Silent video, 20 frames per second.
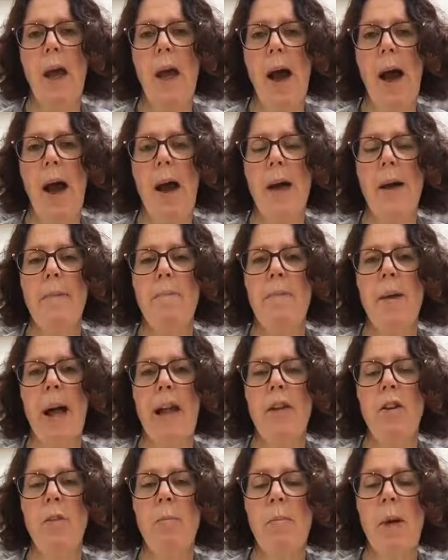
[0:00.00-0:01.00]

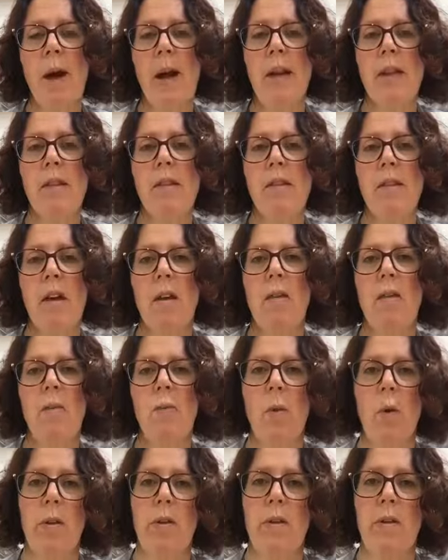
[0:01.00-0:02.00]
And your mind does
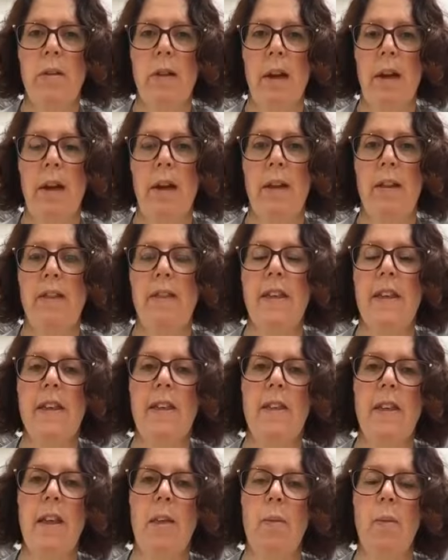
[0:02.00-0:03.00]
wander.
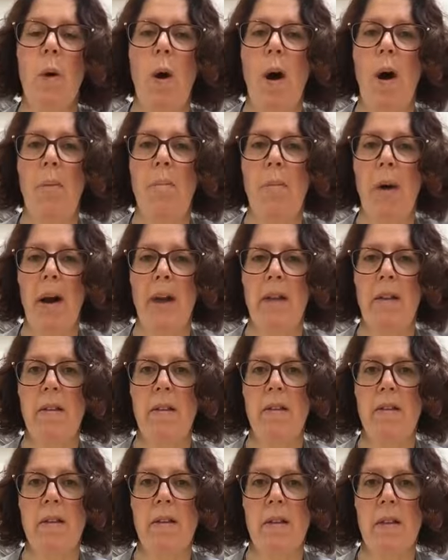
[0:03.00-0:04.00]
This is what our minds
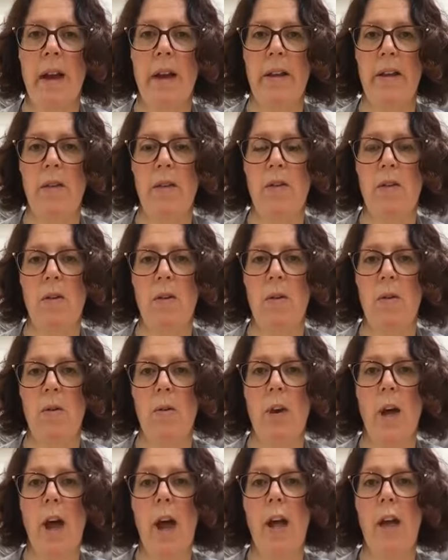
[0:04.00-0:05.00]
are designed to
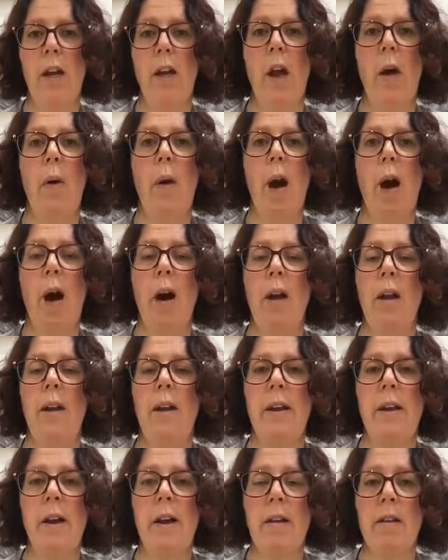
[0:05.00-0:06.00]
do. Our
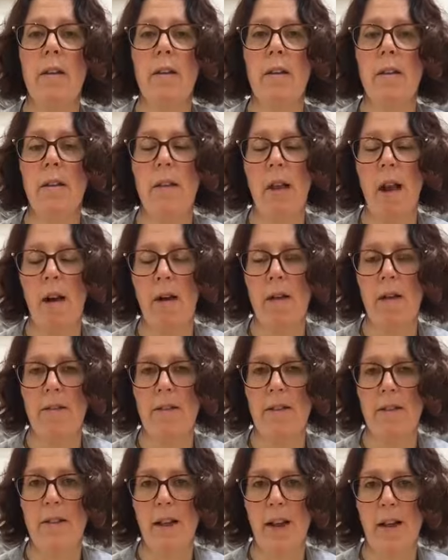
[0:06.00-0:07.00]
lungs are
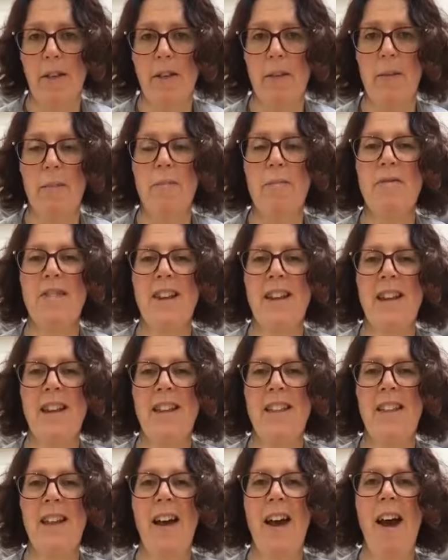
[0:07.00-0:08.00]
designed to
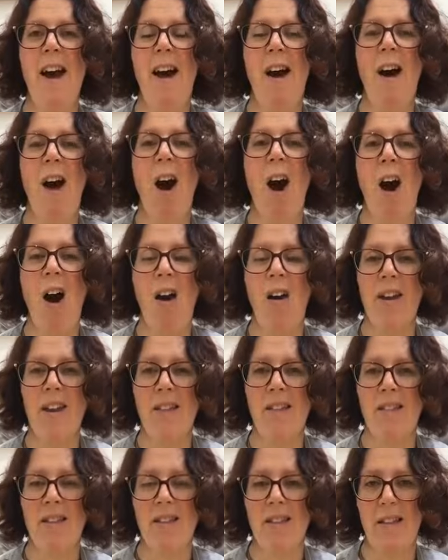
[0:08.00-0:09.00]
breathe, our heart
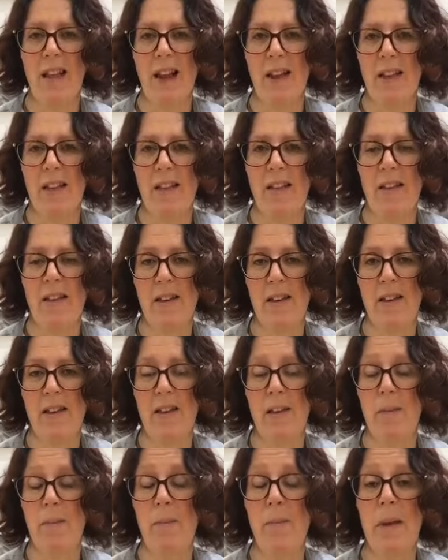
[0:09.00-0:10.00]
is designed
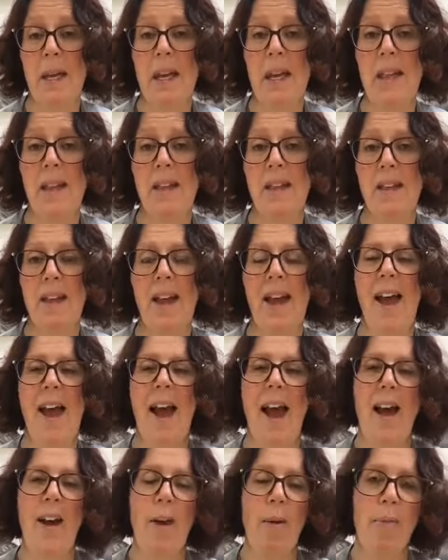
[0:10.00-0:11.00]
to beat,
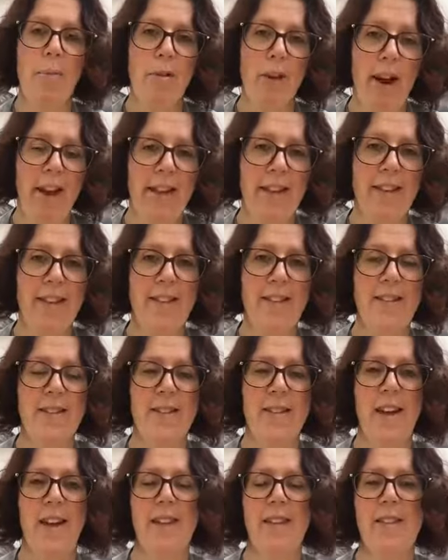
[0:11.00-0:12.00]
and our brains are
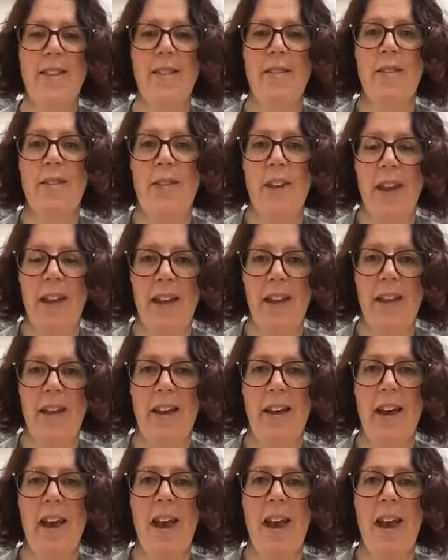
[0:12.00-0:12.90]
designed to think.